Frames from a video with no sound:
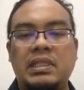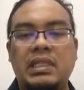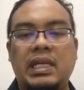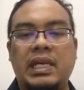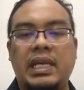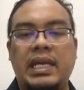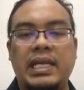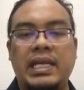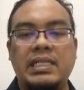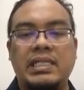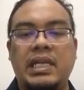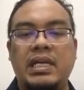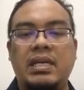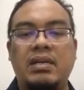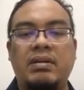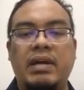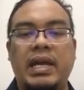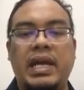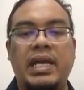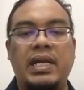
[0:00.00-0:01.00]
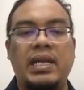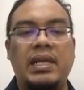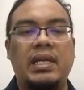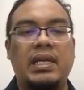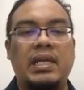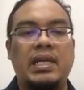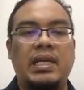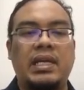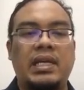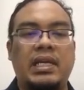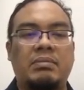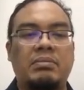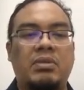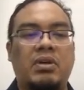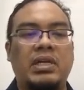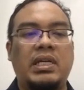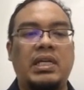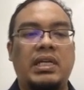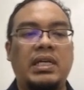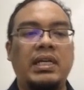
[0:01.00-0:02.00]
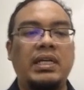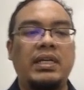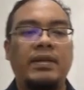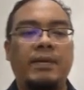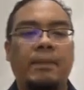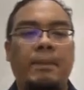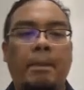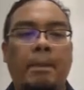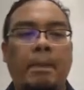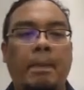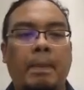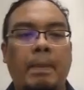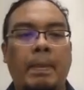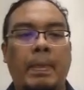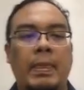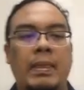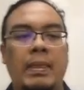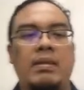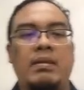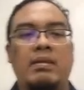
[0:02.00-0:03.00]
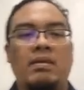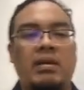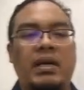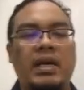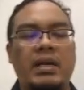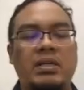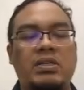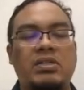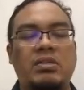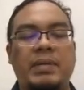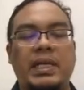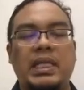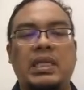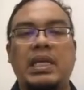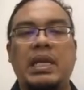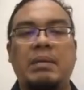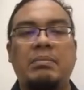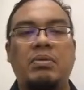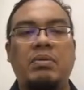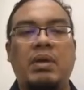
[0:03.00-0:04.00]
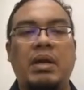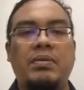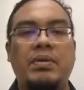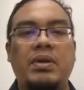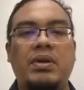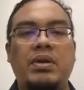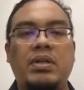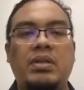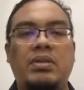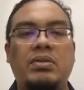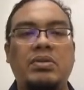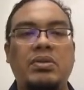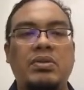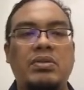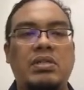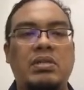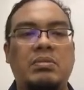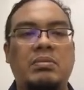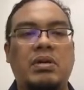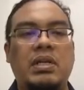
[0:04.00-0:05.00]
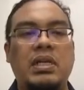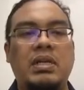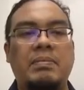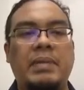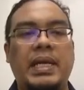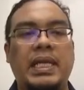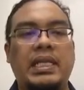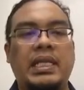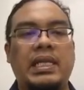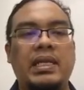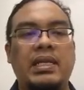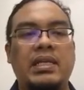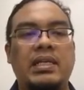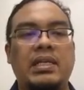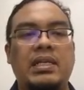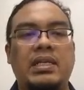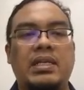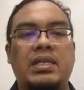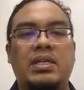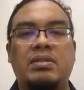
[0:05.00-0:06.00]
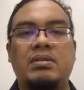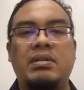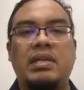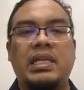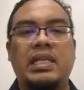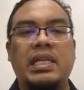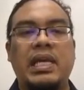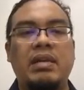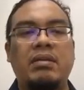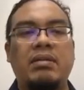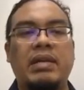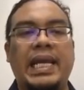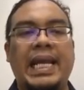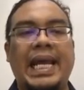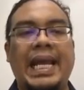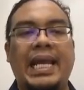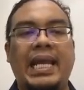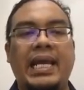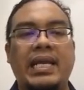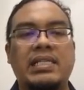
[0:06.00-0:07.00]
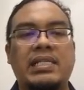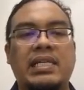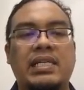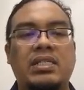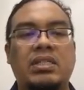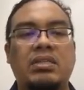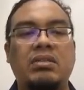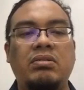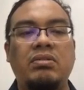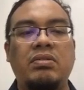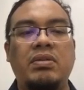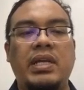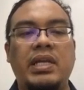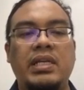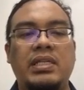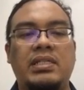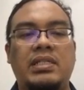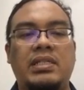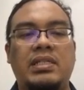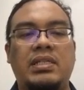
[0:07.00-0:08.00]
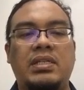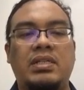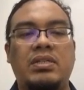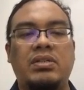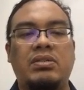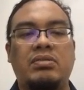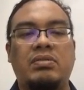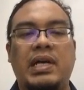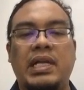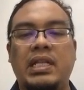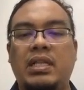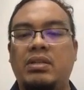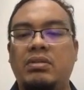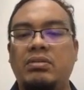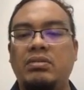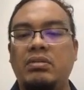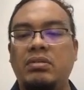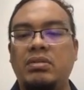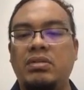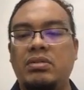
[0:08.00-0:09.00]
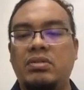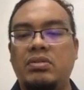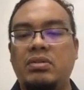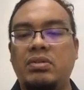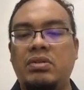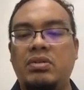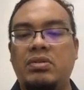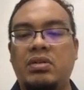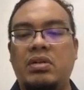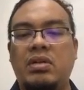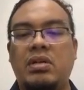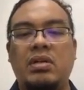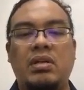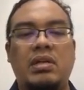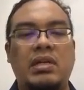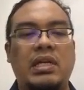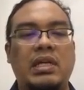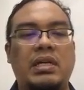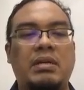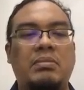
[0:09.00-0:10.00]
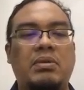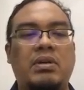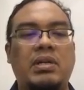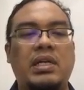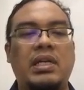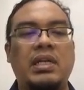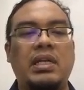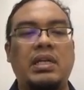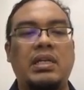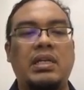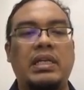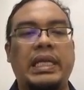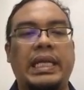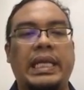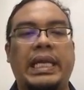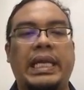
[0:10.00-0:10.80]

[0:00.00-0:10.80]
Okay, let's take a look at the model. All right, so method number 1, we're going to use the model method. So they tell you that Alex has 2 units. So 1, 2. So you draw the model.